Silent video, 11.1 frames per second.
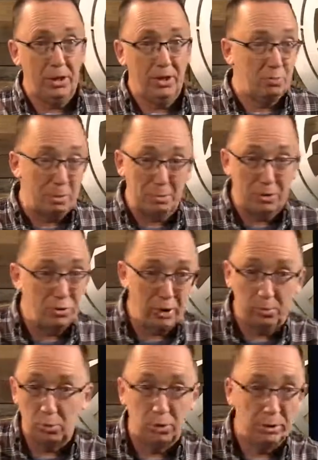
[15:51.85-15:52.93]
This may be a dream
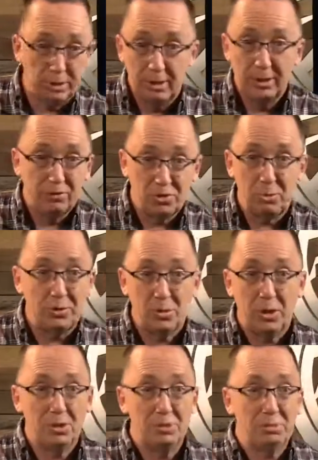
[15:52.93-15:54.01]
world for some of you
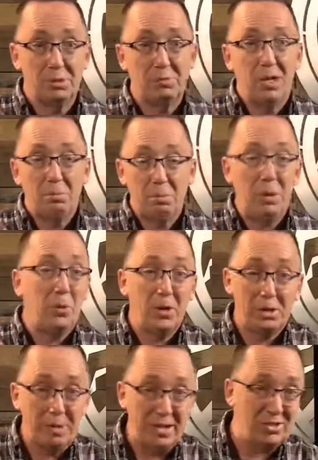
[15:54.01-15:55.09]
watching, but man, what an
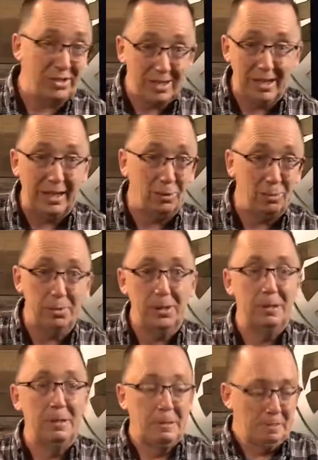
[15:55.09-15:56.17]
amazing thing that would be.
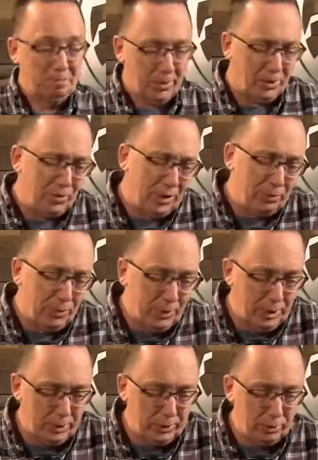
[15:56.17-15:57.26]
And the same thing here
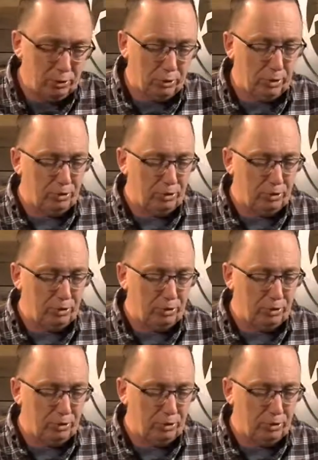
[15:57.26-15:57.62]
in the church.